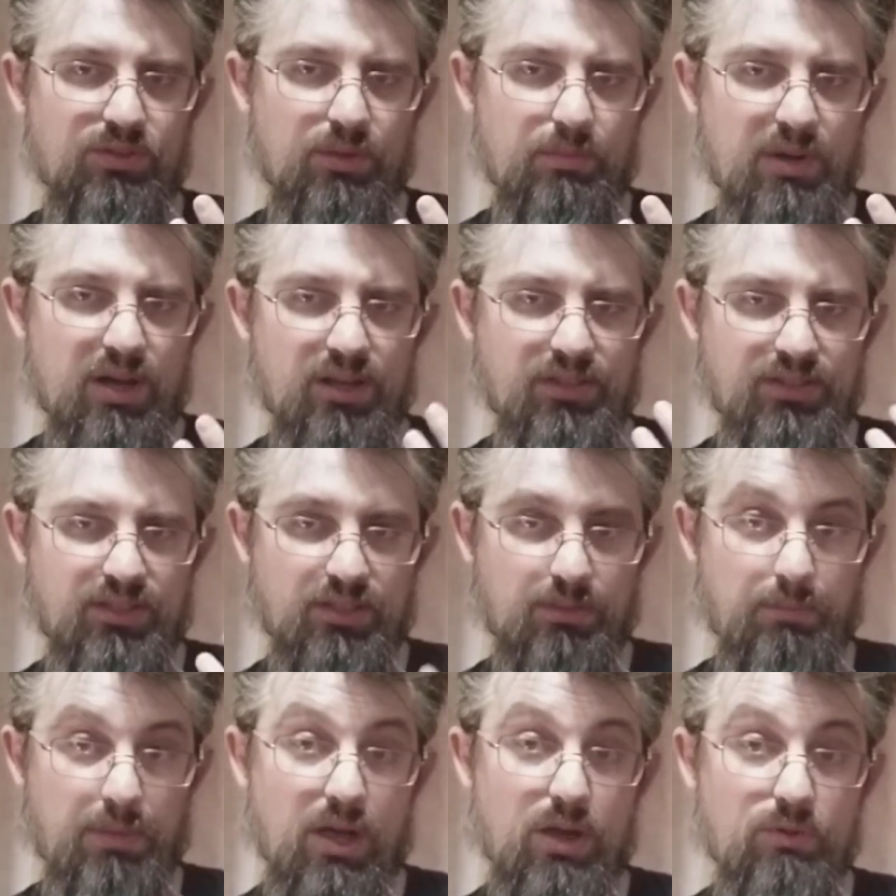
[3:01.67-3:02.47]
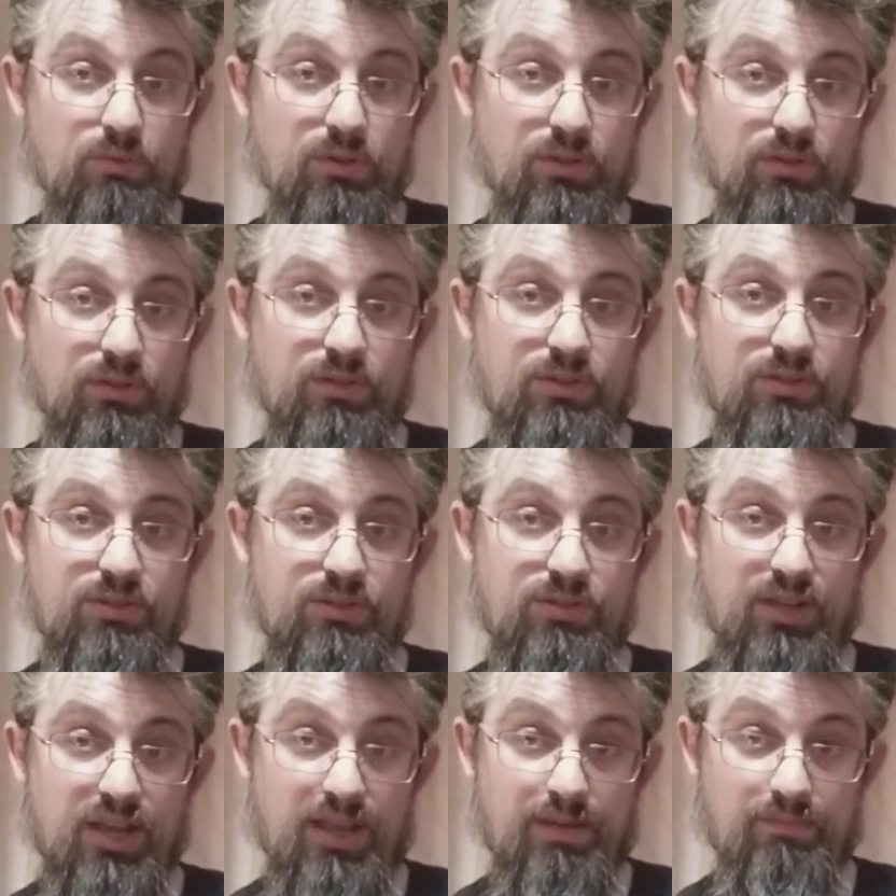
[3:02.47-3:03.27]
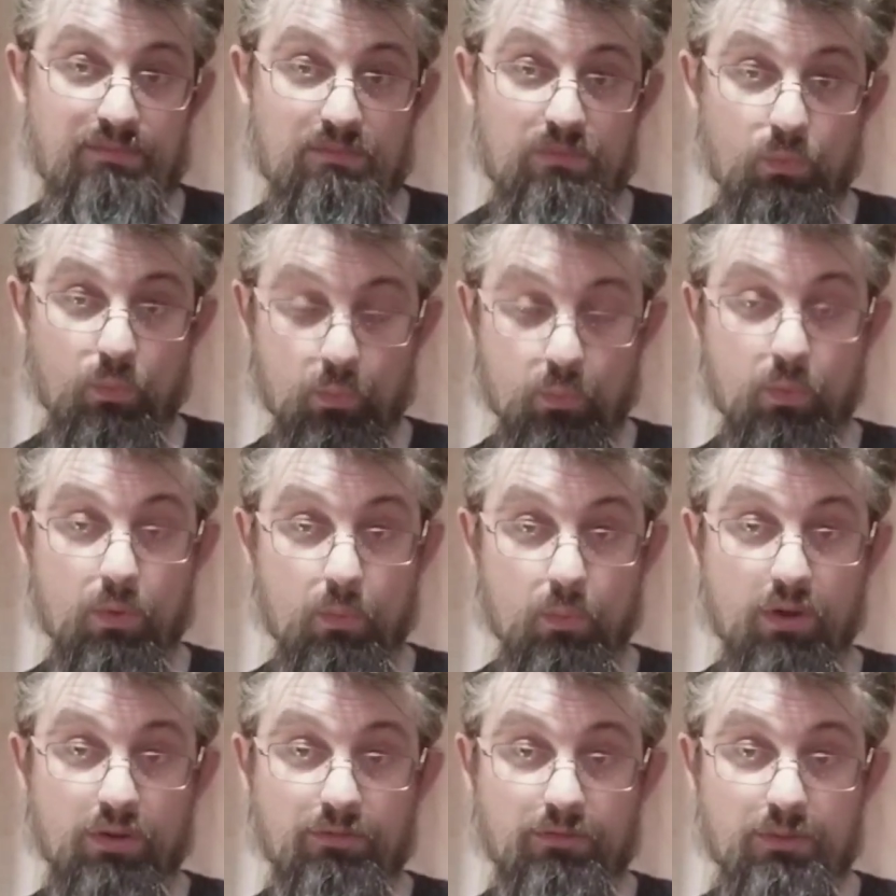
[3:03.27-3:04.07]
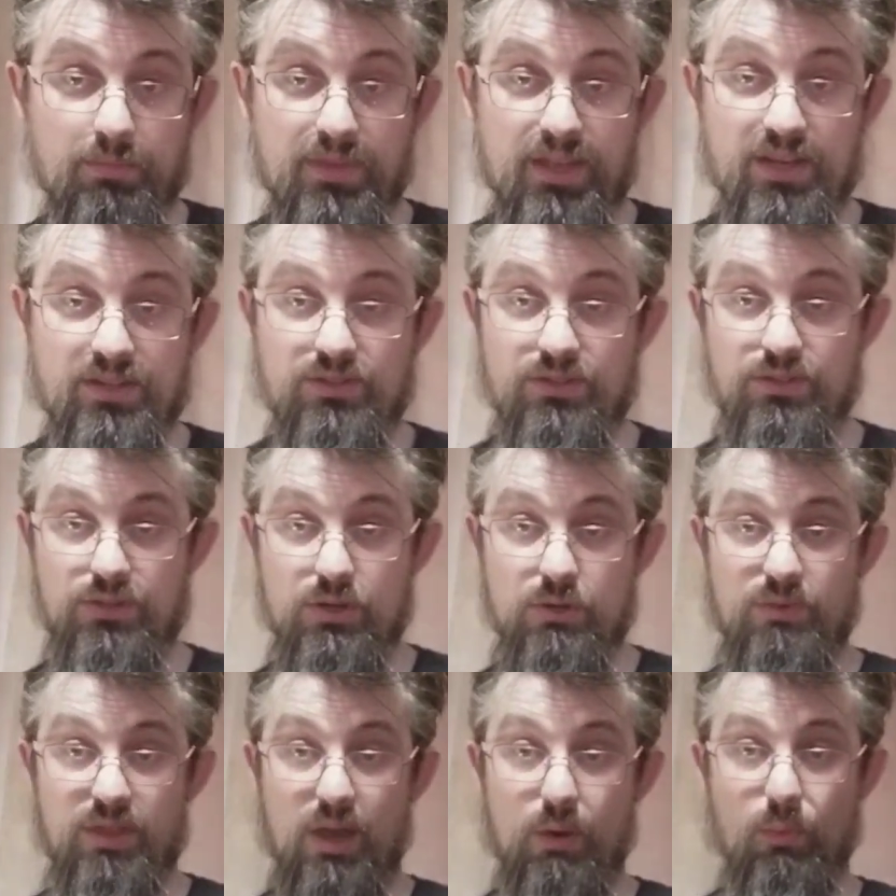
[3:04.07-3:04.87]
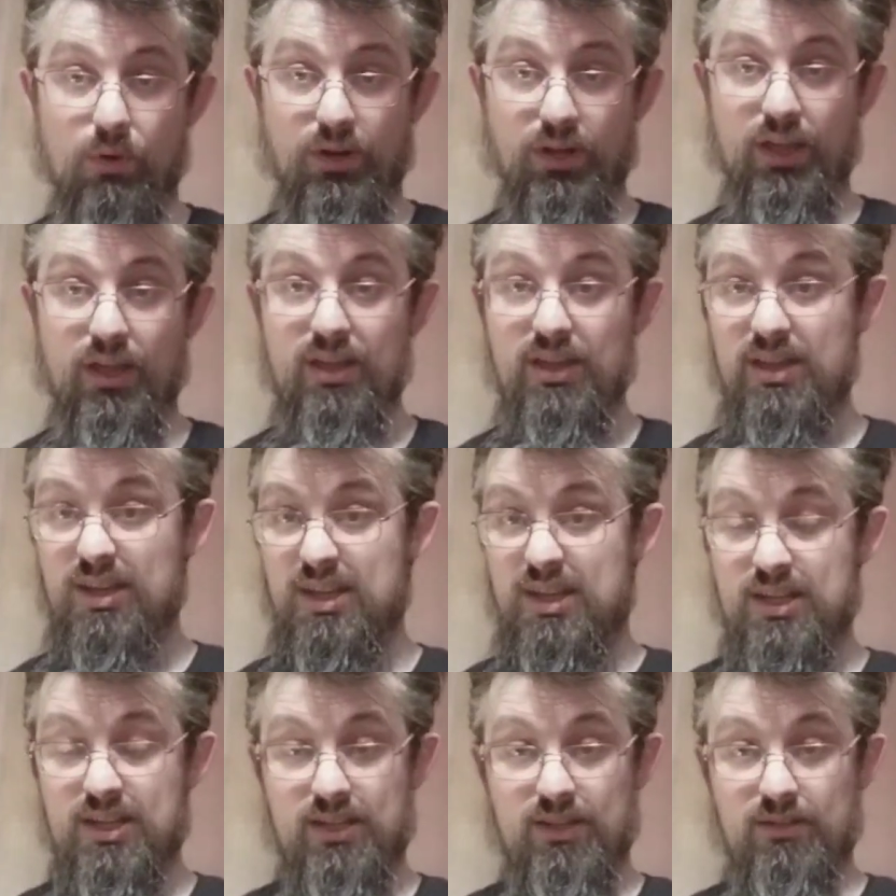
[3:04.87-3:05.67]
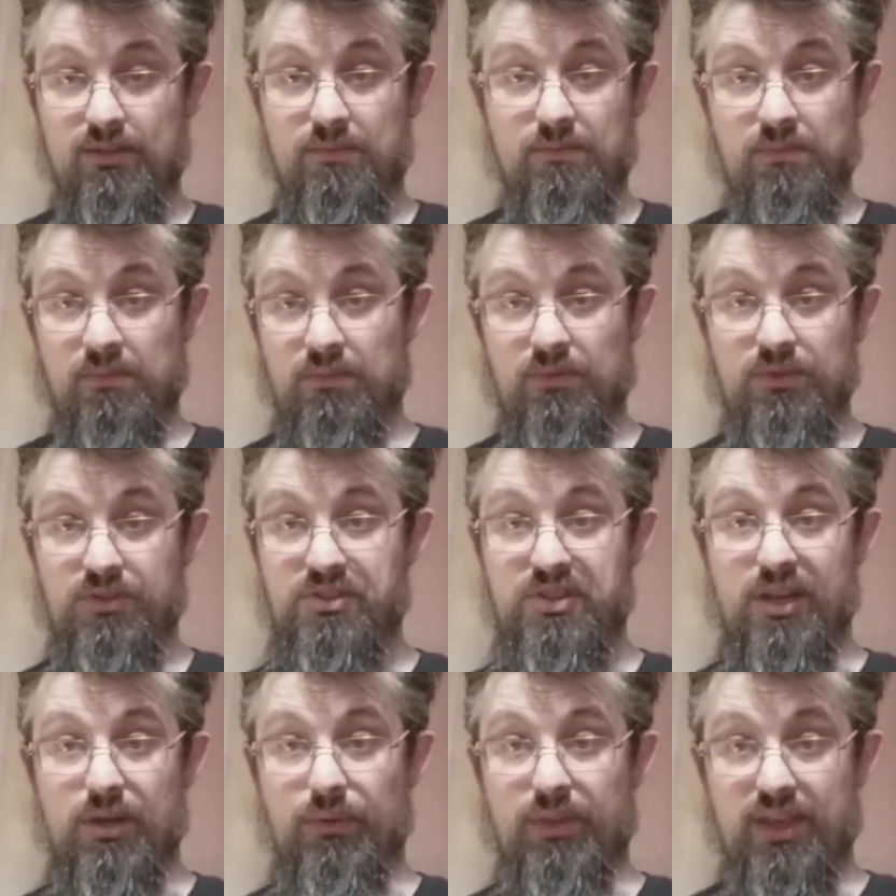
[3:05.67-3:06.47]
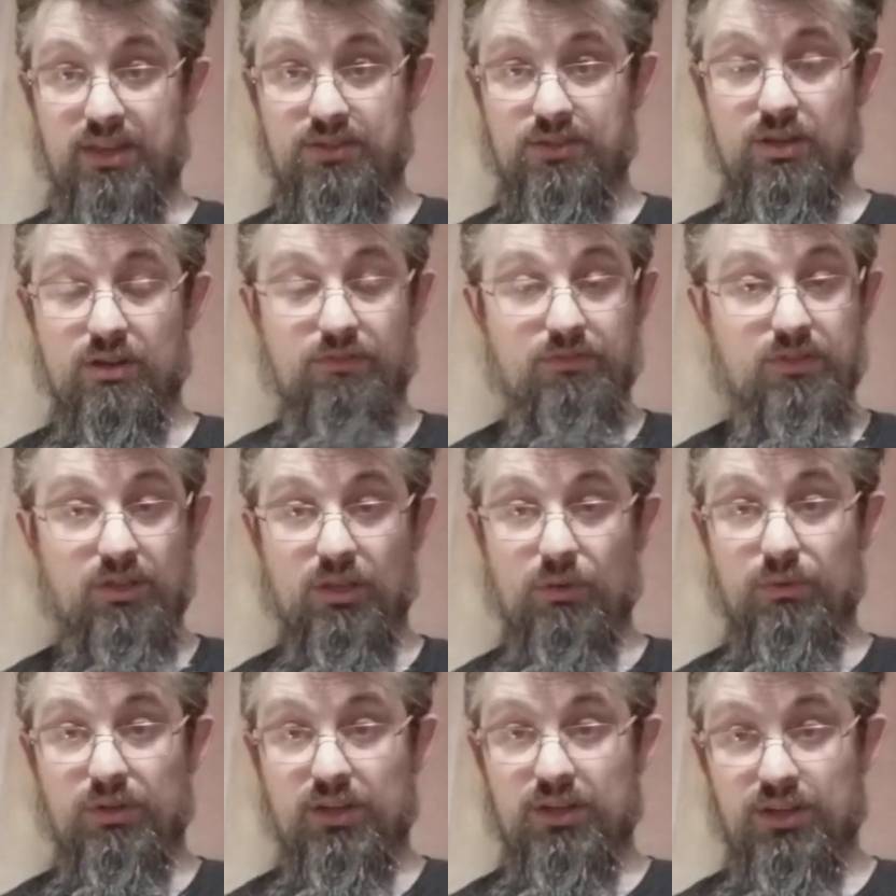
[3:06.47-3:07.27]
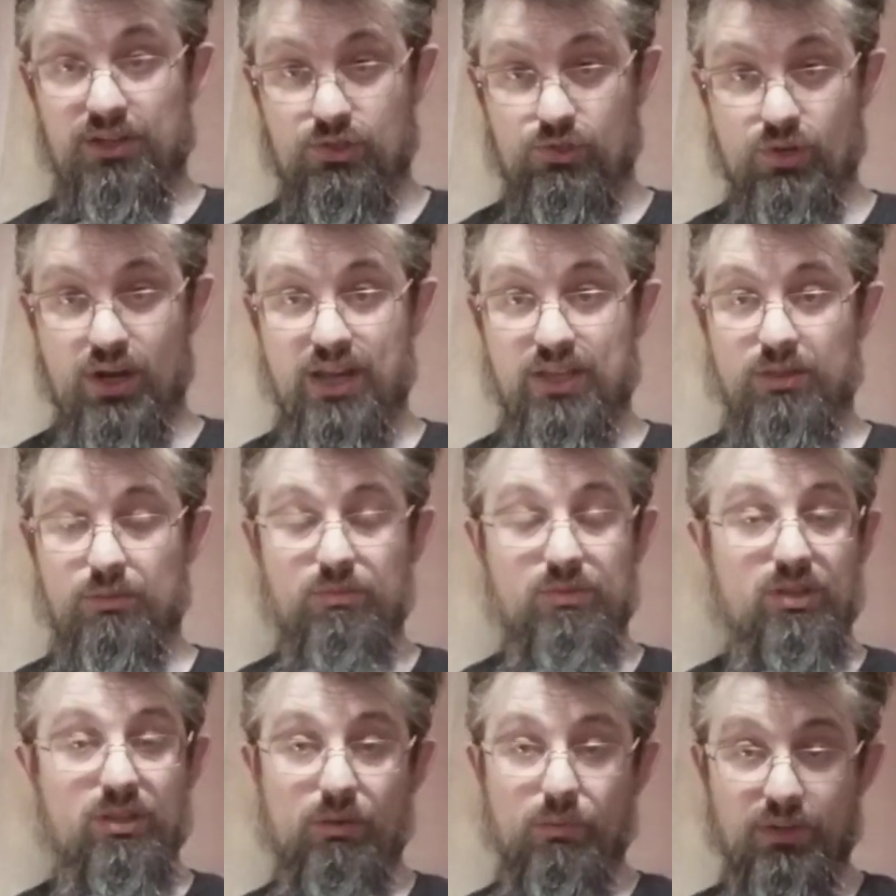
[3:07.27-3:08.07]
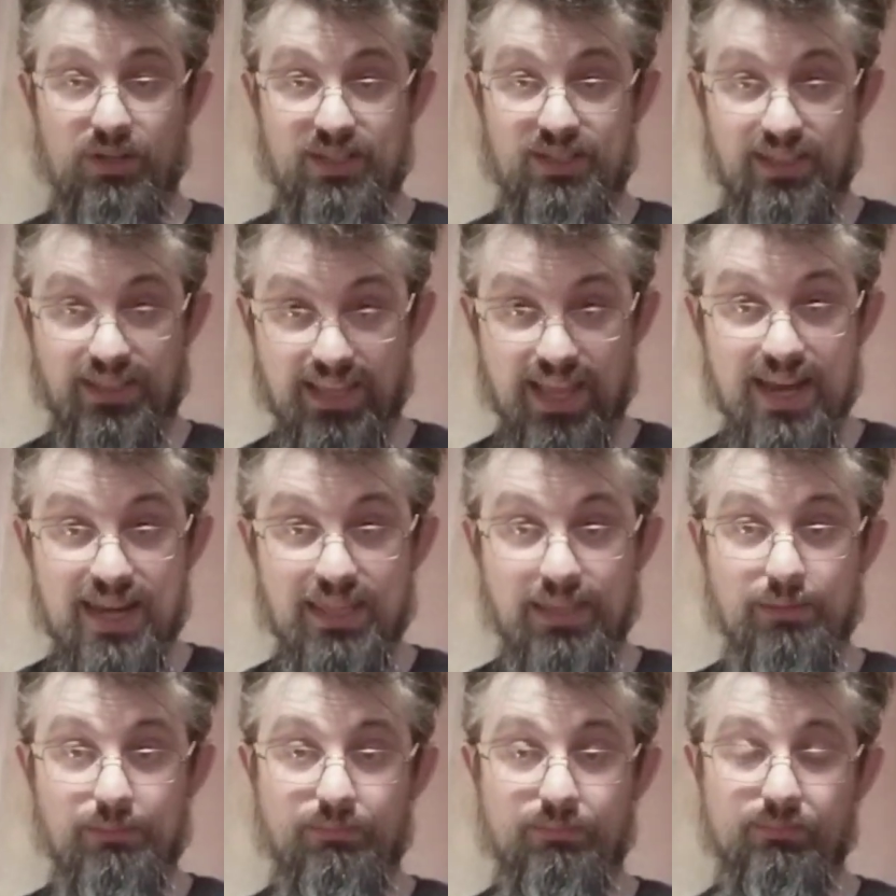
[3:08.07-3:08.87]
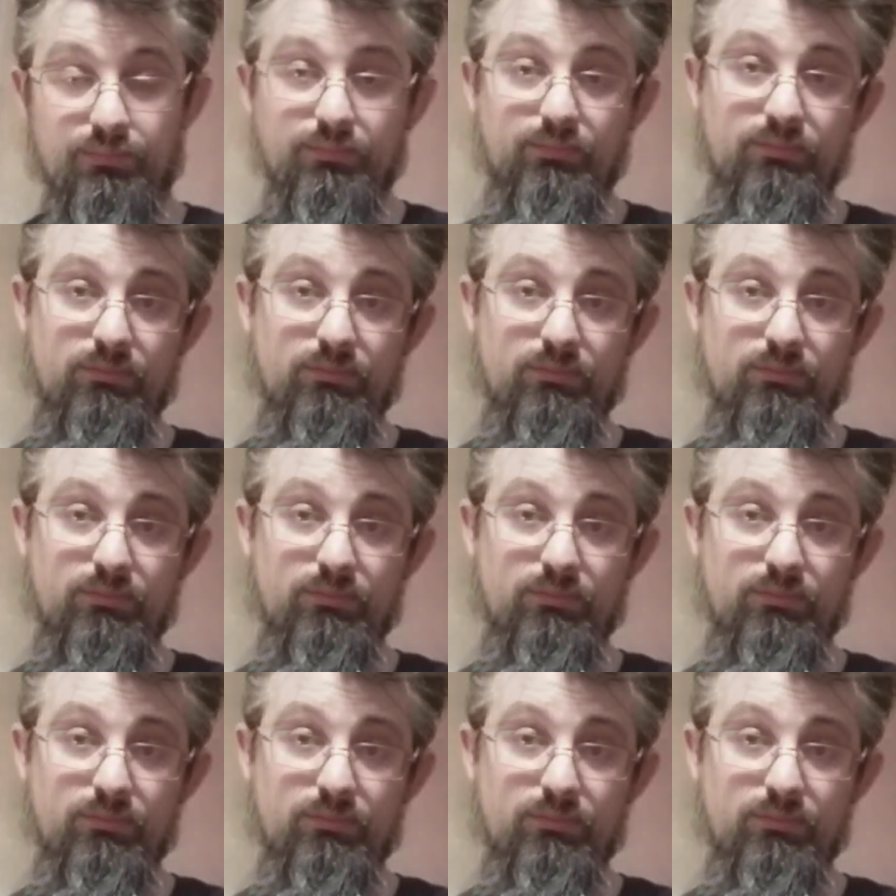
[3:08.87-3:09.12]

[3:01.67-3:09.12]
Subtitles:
the party's opponents want from this? Do they want to steal their stuff? Do they want to distract them? Do they want to delay them?